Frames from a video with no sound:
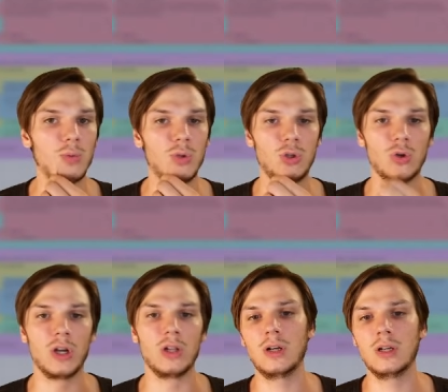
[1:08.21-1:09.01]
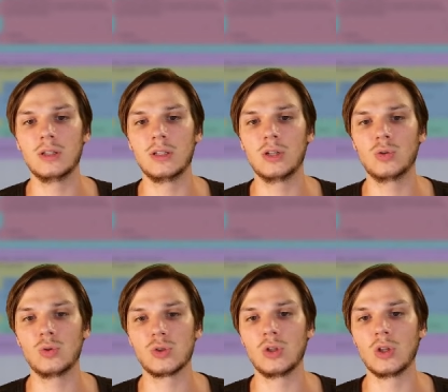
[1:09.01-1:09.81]
URL and get
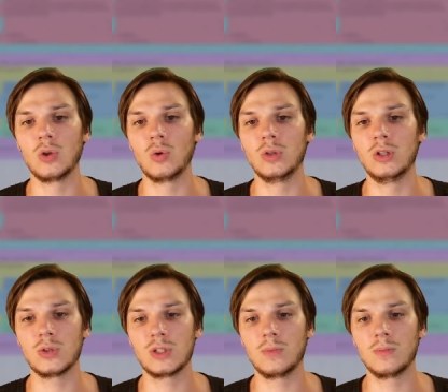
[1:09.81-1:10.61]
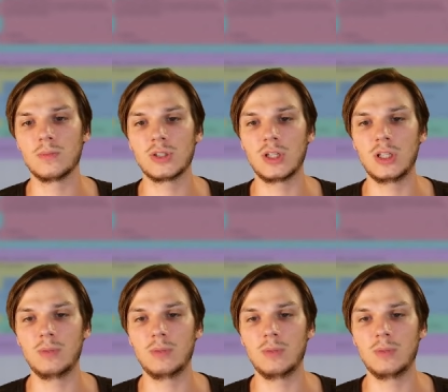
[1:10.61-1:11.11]
also downloaded some cited